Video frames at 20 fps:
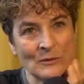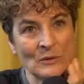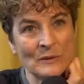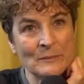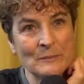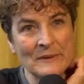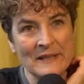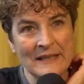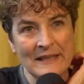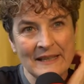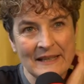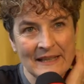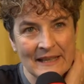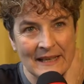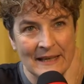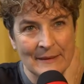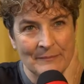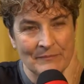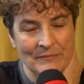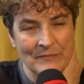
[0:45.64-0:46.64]
would be
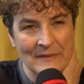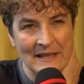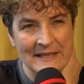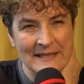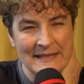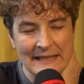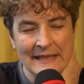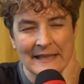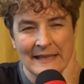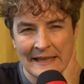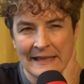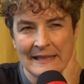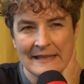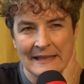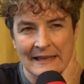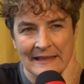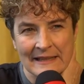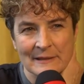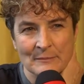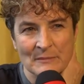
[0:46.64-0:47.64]
um, a dead heat,
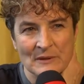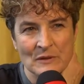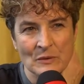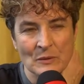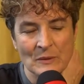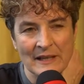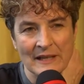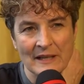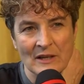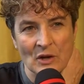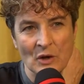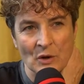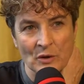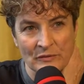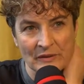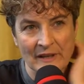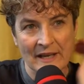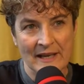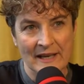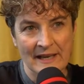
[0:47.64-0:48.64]
I think, between
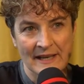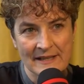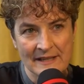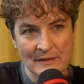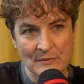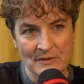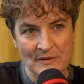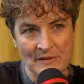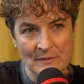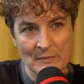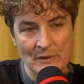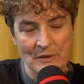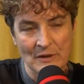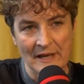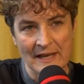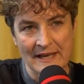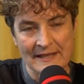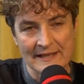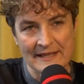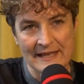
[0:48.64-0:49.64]
Overcast, which is a
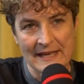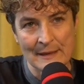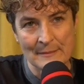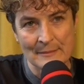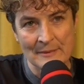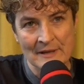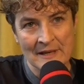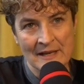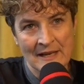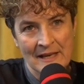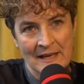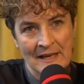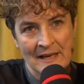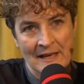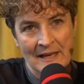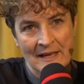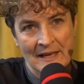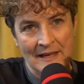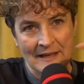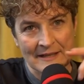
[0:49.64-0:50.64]
podcast app.
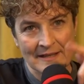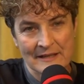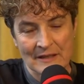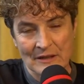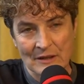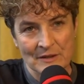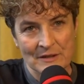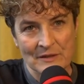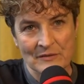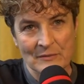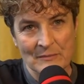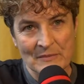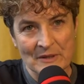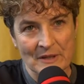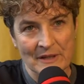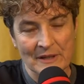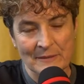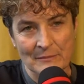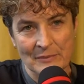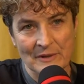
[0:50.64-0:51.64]
I listen to lots of
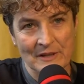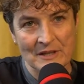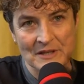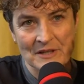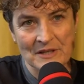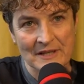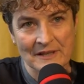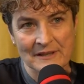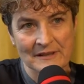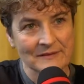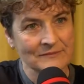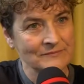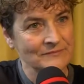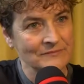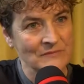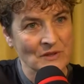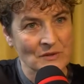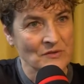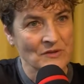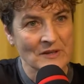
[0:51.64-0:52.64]
American, British, and
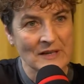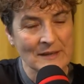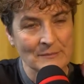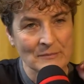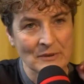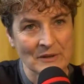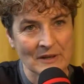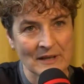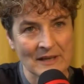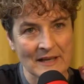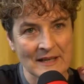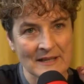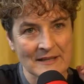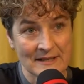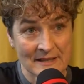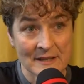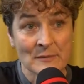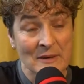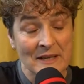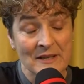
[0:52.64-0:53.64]
Australian
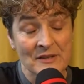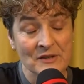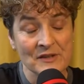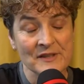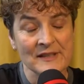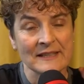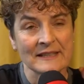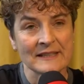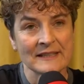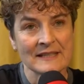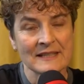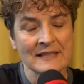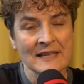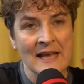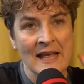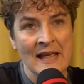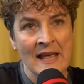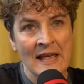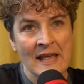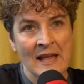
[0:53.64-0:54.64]
podcasts, as well as New Zealand,
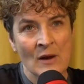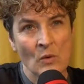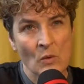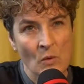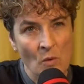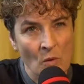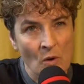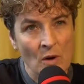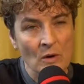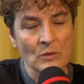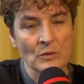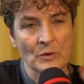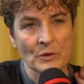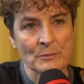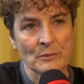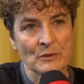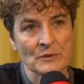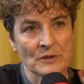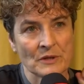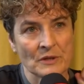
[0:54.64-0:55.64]
or
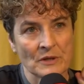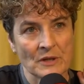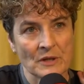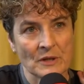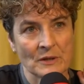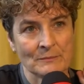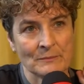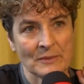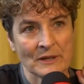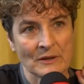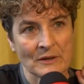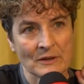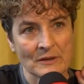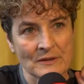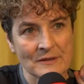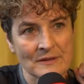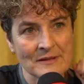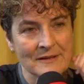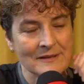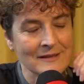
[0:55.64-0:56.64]
audible.com
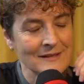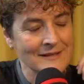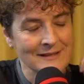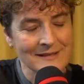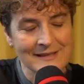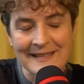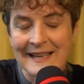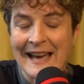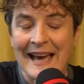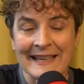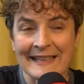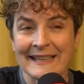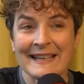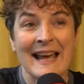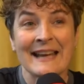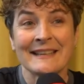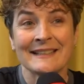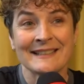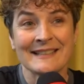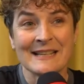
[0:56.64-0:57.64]
because there's just an, an
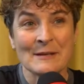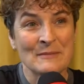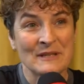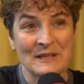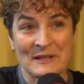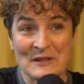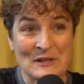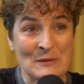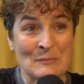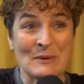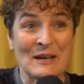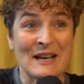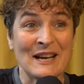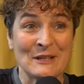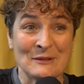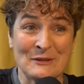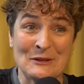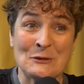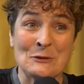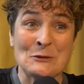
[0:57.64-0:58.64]
unlimited supply
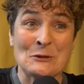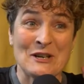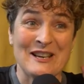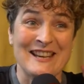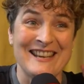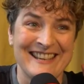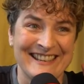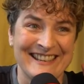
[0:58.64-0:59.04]
of story.